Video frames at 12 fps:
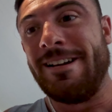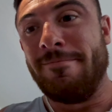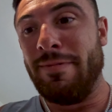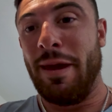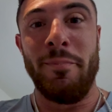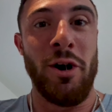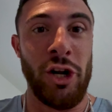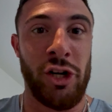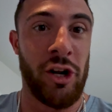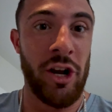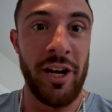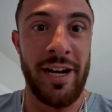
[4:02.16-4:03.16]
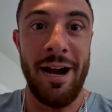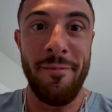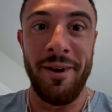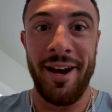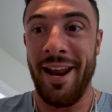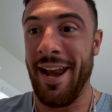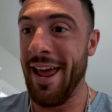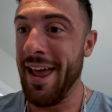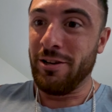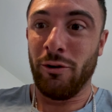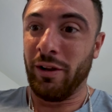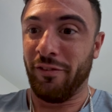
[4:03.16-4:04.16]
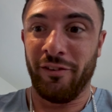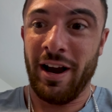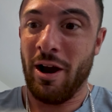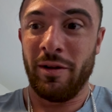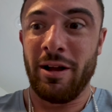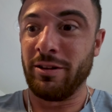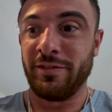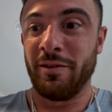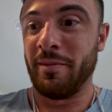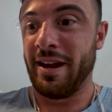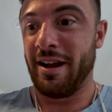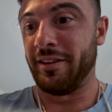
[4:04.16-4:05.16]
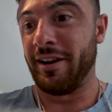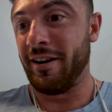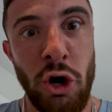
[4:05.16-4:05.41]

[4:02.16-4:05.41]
Meat mush coming in. Totally forgot while I was filming down there.